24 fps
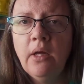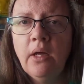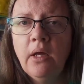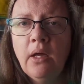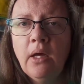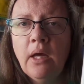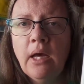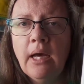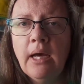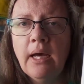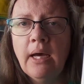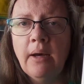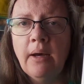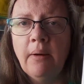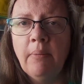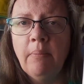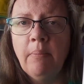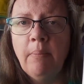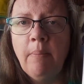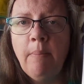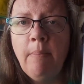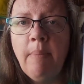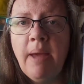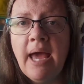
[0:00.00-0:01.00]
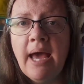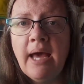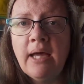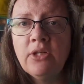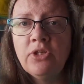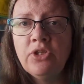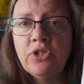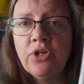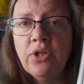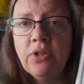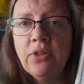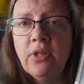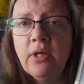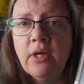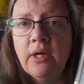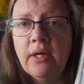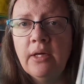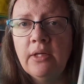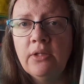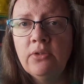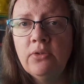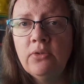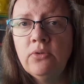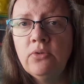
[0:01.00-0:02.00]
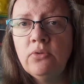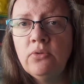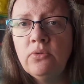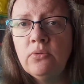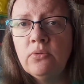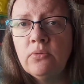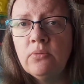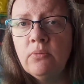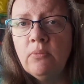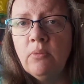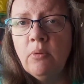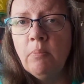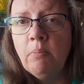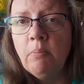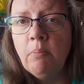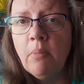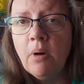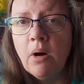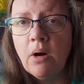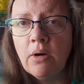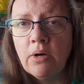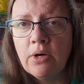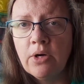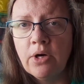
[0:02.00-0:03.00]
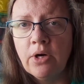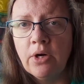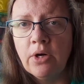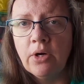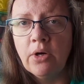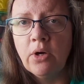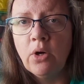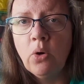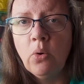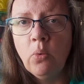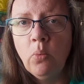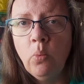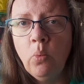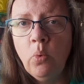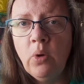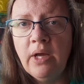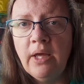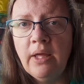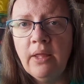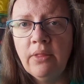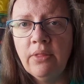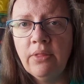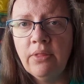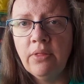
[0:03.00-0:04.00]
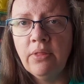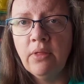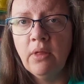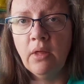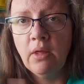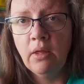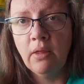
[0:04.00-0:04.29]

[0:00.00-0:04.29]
match the marker with